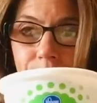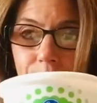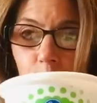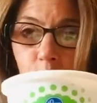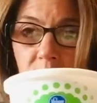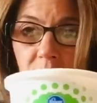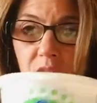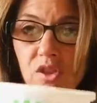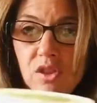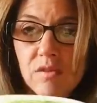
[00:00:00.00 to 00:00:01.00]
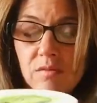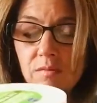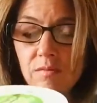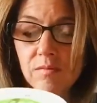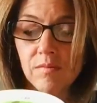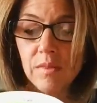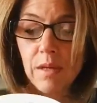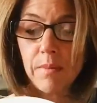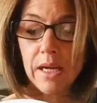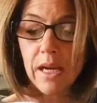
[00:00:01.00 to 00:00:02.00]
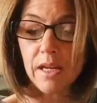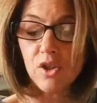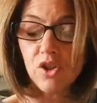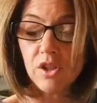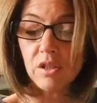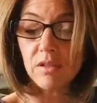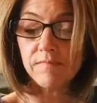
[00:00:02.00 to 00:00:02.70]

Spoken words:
Cornstarch in my cottage cheese.